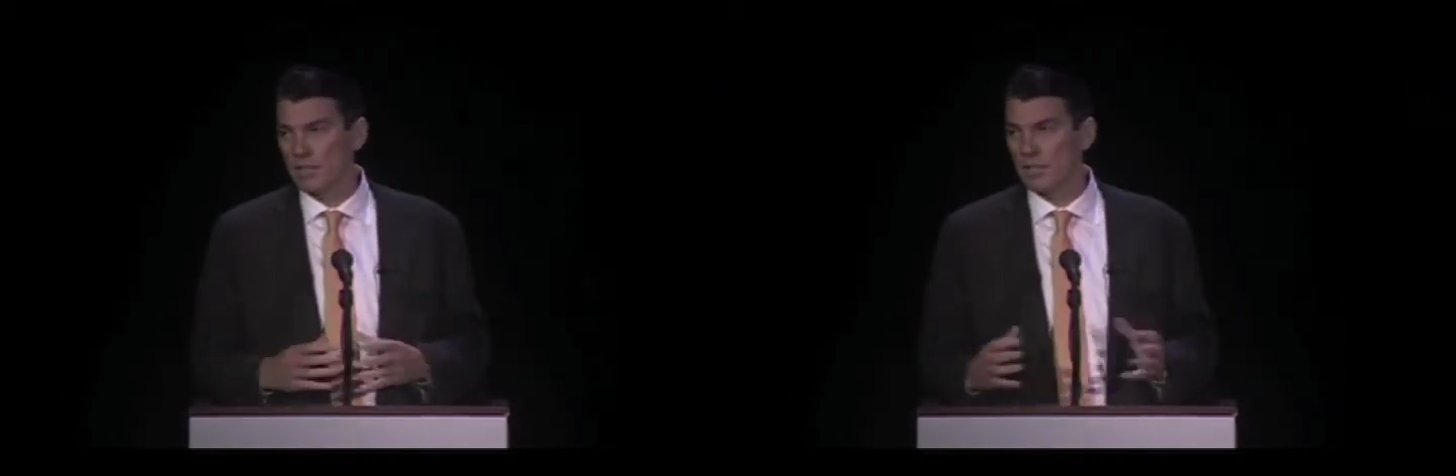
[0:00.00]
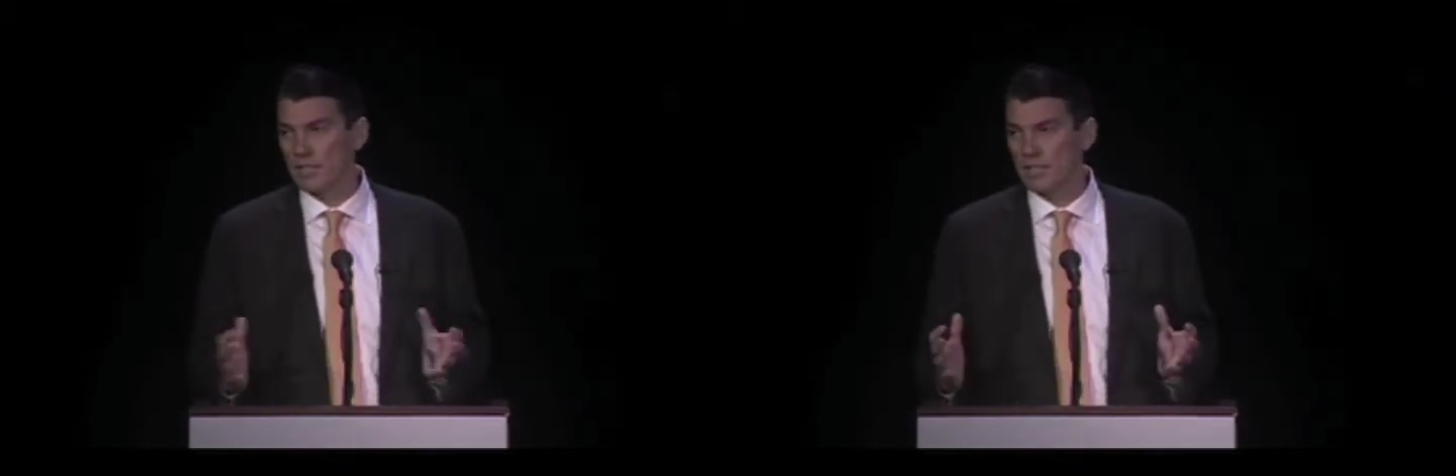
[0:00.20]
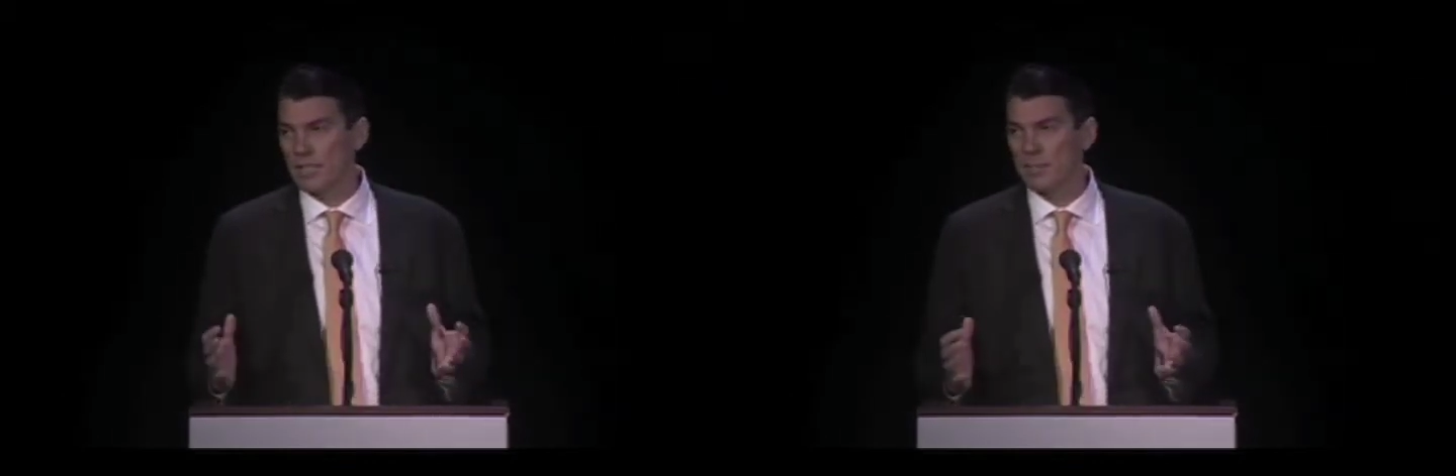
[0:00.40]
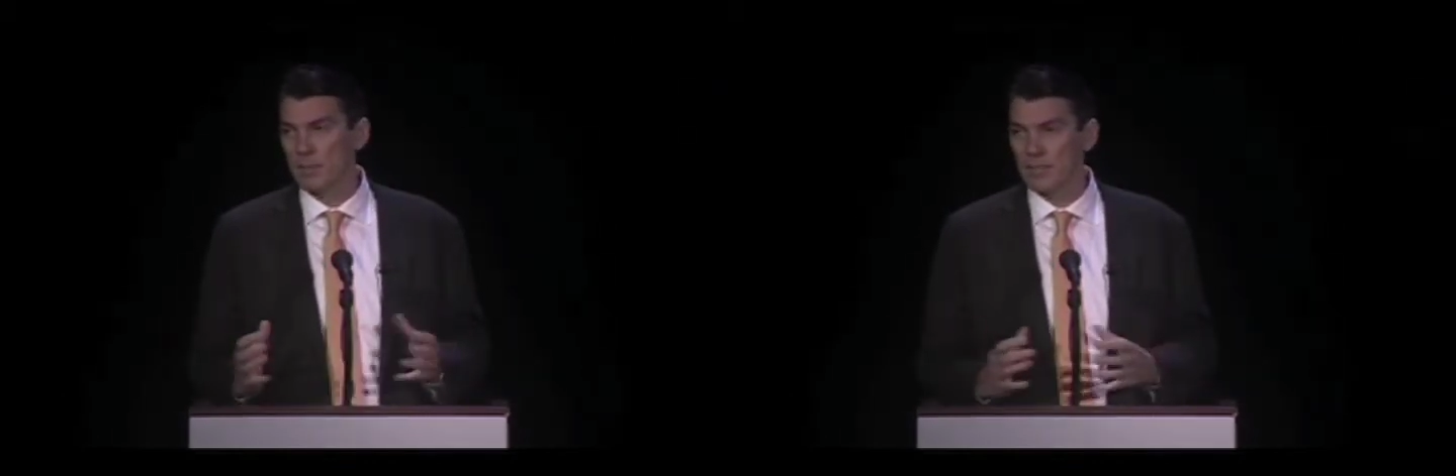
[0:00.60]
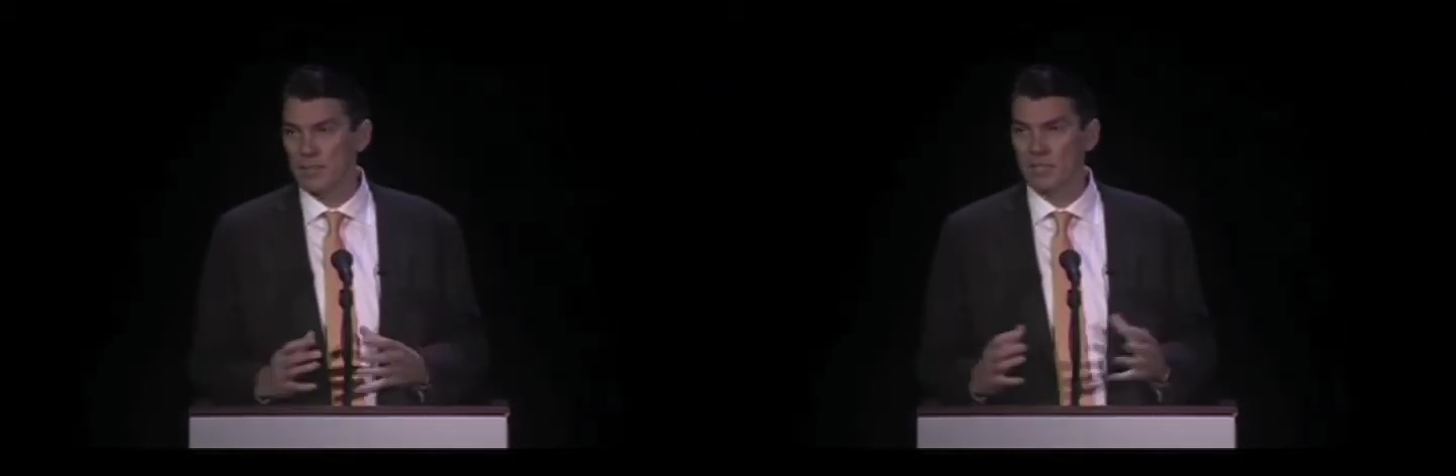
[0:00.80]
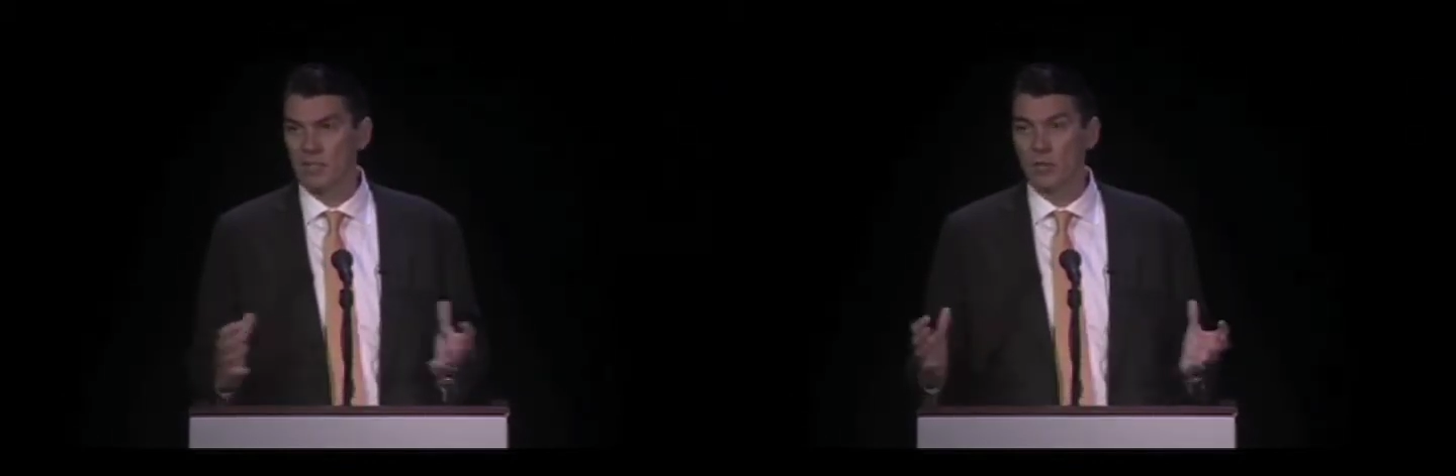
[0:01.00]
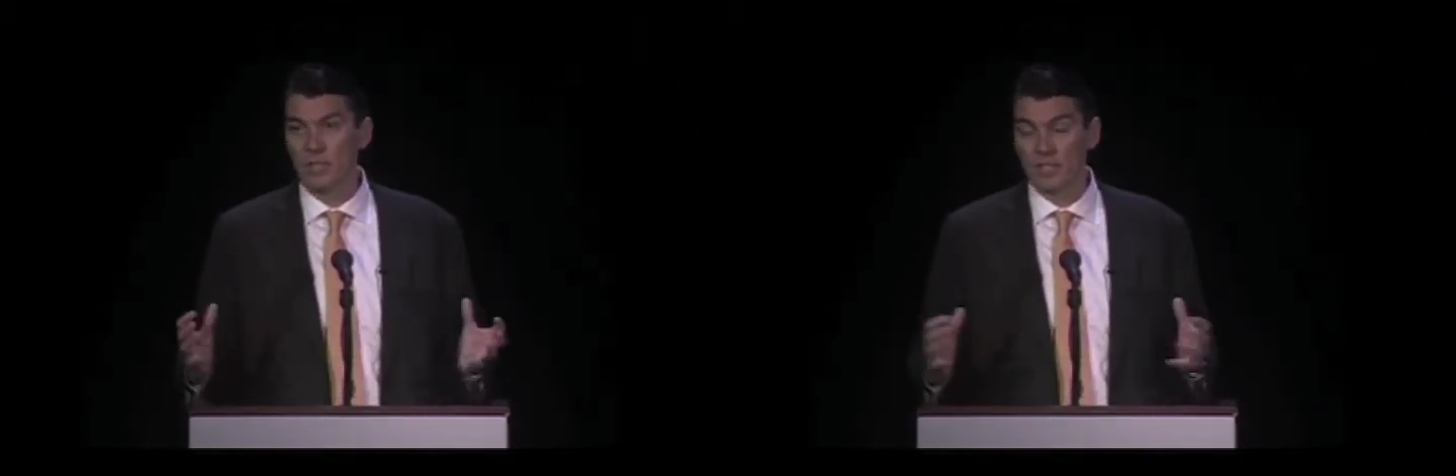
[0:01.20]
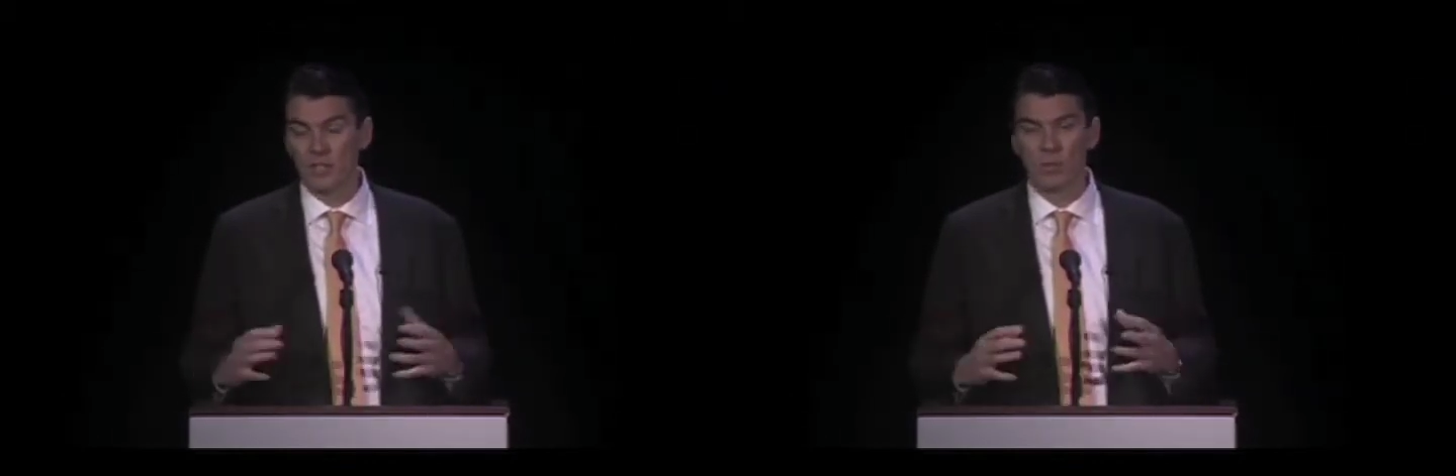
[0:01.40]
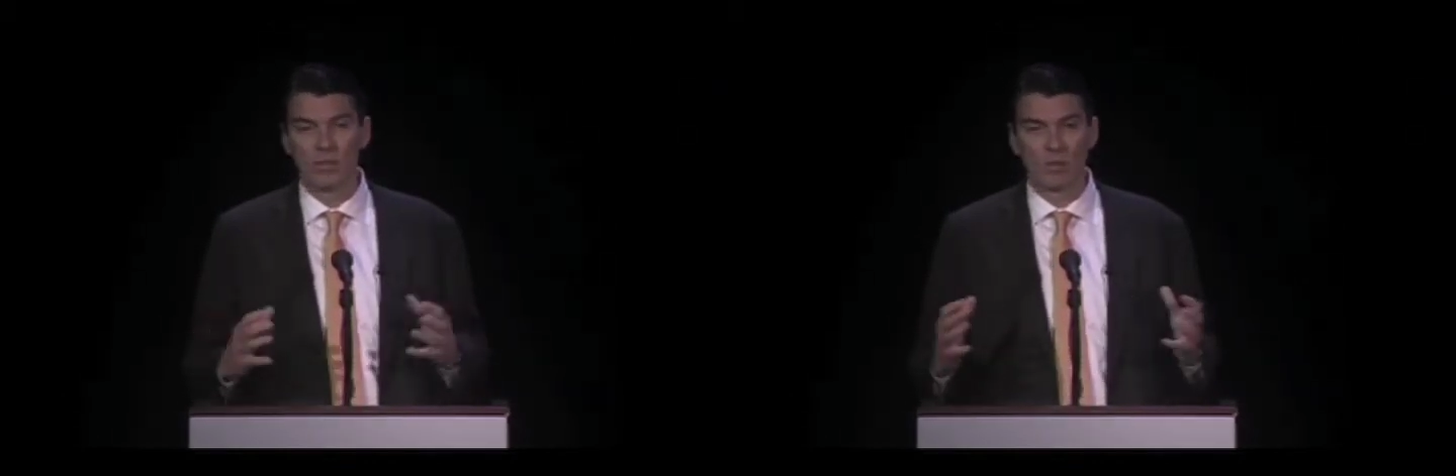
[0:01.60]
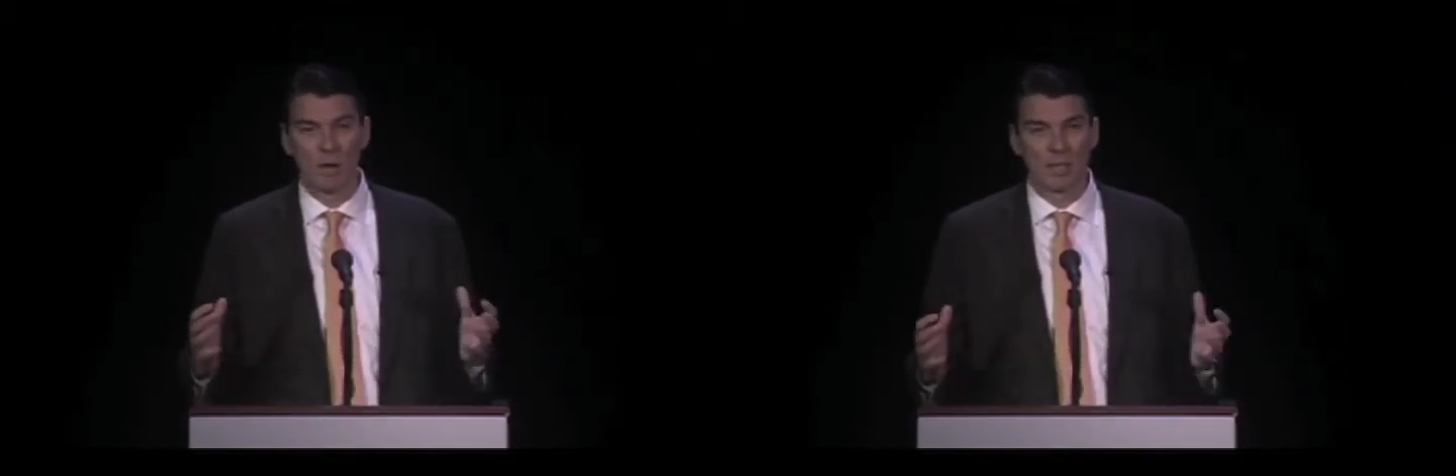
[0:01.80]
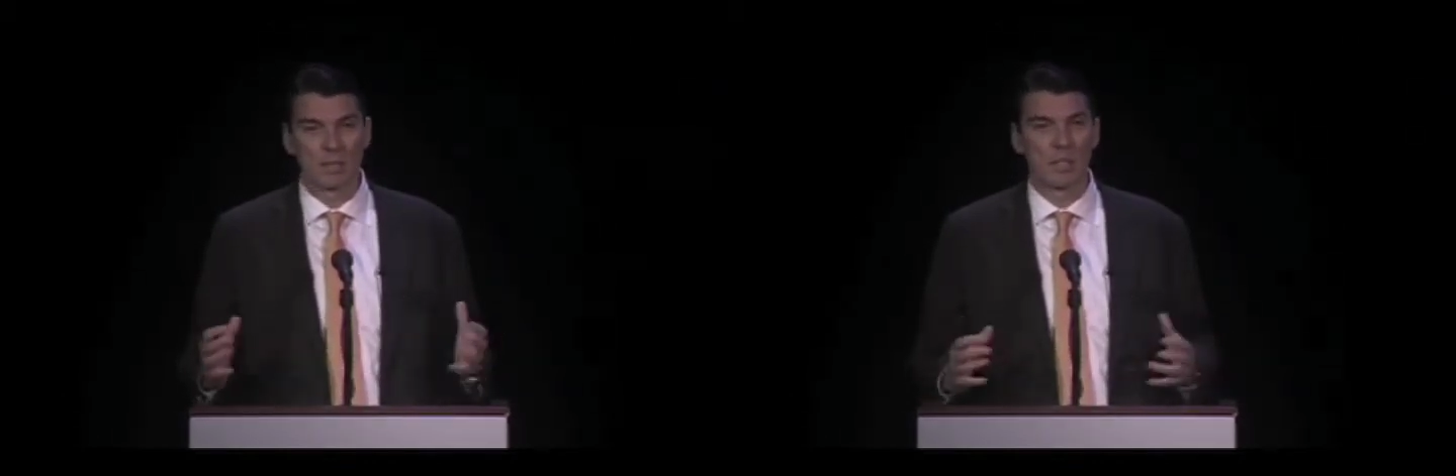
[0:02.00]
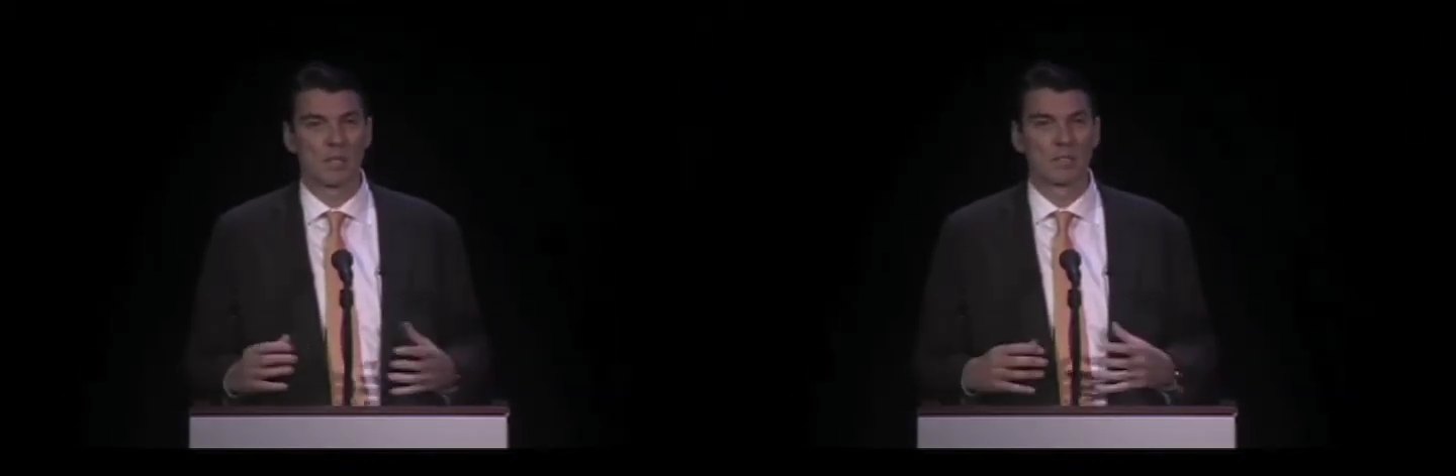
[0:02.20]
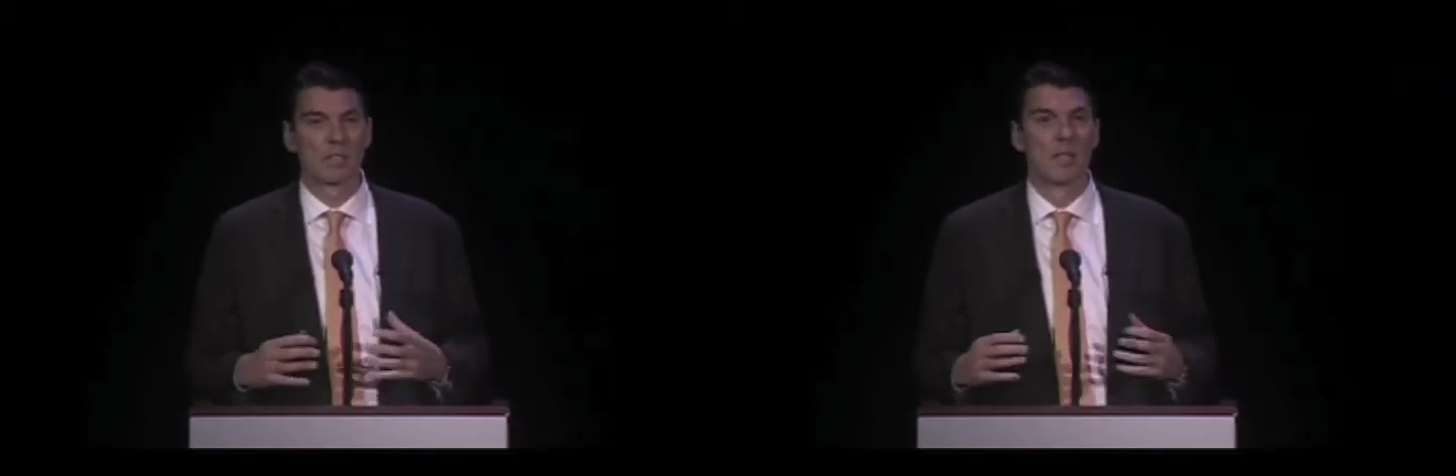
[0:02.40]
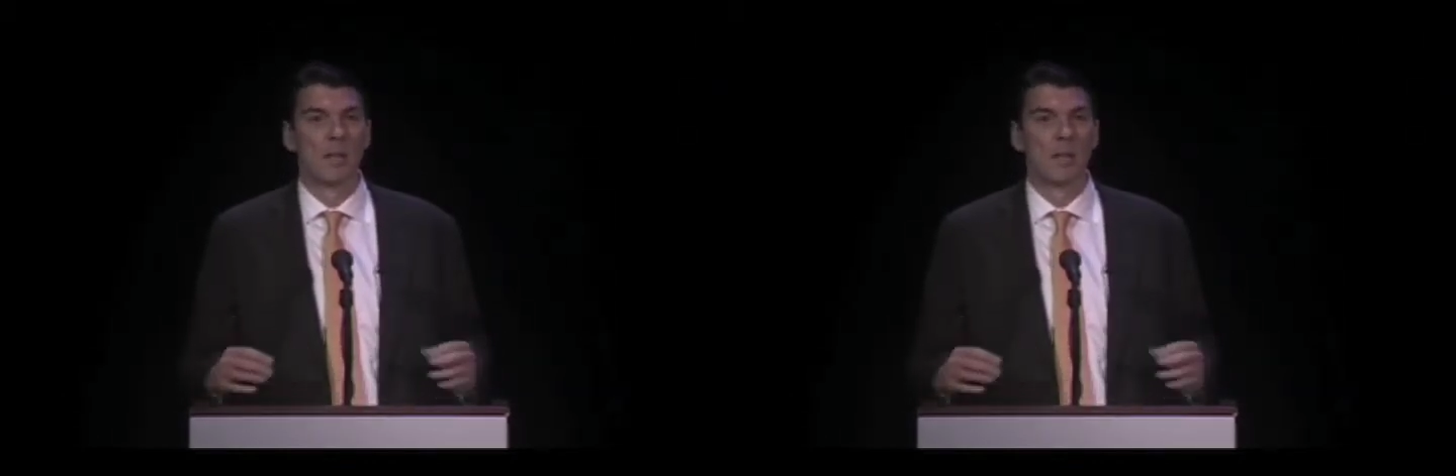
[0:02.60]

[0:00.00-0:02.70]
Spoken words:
steeped in the history of the Renaissance